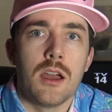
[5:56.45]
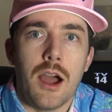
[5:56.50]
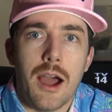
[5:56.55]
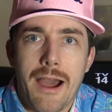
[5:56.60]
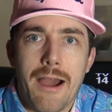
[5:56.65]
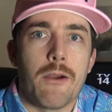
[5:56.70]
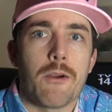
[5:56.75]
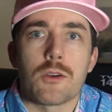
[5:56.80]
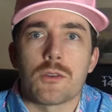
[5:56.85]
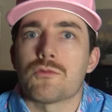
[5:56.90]

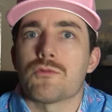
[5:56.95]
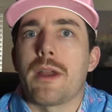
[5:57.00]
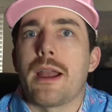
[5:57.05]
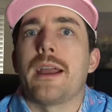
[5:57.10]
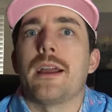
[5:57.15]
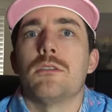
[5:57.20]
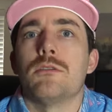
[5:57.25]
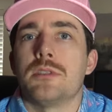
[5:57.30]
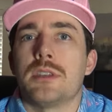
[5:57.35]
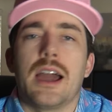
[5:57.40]
hour
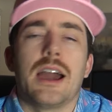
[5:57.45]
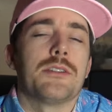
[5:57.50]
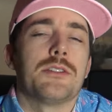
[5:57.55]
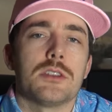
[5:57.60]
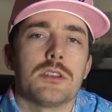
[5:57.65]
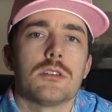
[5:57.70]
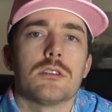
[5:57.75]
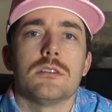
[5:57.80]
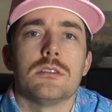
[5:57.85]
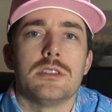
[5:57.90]
round at the
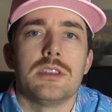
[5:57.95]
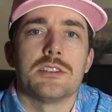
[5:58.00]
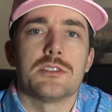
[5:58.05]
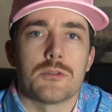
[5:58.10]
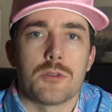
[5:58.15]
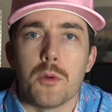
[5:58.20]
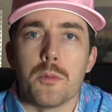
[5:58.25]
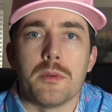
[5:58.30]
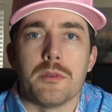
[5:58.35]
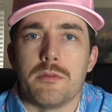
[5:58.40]
Goodyear
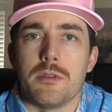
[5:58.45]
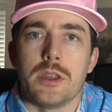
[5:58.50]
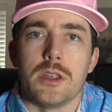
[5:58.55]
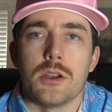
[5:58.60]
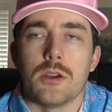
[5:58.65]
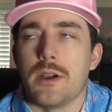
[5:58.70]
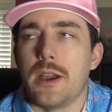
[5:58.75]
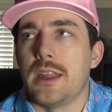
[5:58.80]
Desert Open video.